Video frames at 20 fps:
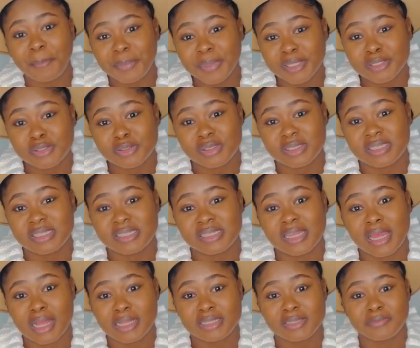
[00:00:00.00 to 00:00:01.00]
to
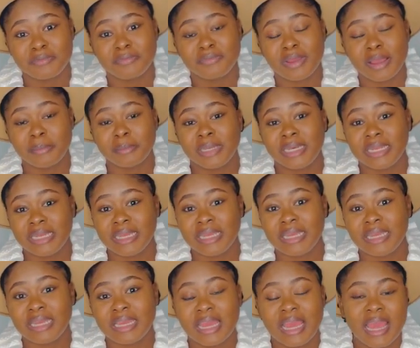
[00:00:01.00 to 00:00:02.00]
start a family.
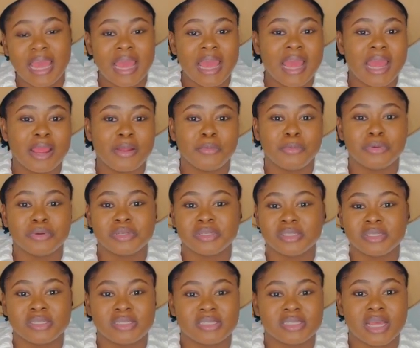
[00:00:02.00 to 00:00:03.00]
I
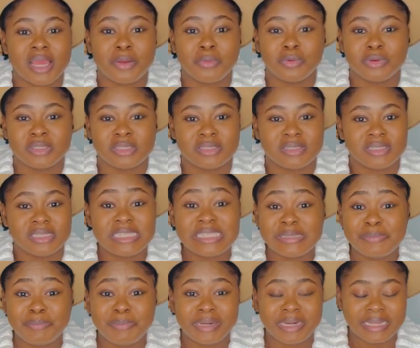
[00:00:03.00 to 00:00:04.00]
was
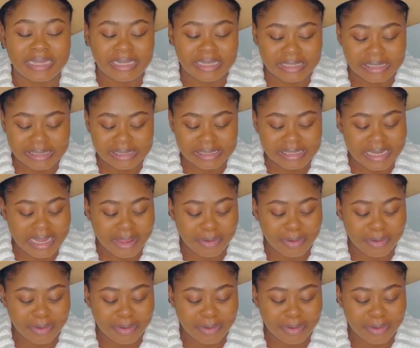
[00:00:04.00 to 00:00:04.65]
disciplined.